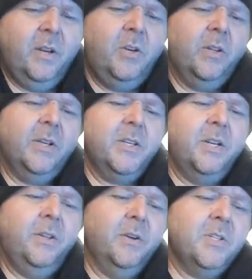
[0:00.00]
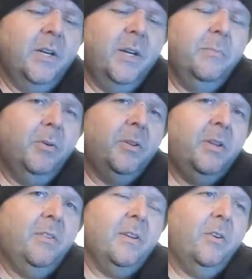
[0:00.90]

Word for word: and you like I said they're starting to put these out they're